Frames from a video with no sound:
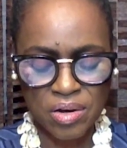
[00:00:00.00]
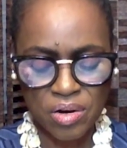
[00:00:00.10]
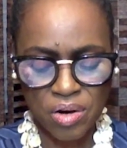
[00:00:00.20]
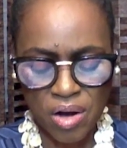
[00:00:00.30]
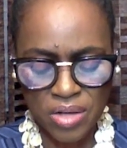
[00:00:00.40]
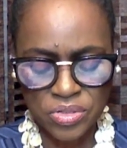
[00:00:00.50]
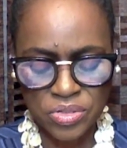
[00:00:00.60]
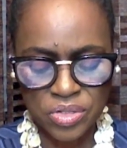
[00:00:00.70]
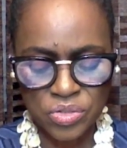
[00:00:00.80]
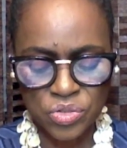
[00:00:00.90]
cause
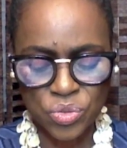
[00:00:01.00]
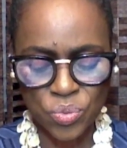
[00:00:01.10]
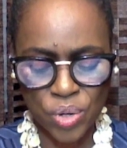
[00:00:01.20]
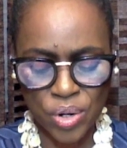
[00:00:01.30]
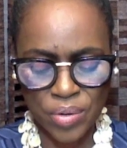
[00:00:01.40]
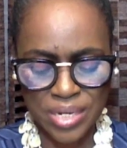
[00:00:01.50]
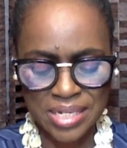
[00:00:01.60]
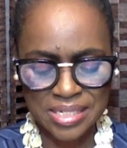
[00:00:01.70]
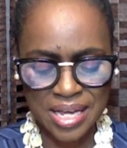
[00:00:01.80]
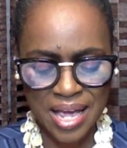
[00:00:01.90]
us to worry
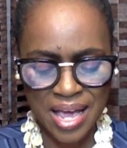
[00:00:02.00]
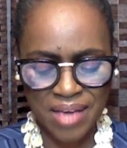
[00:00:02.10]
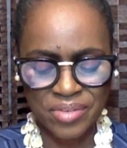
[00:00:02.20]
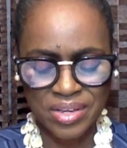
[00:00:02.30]
and to have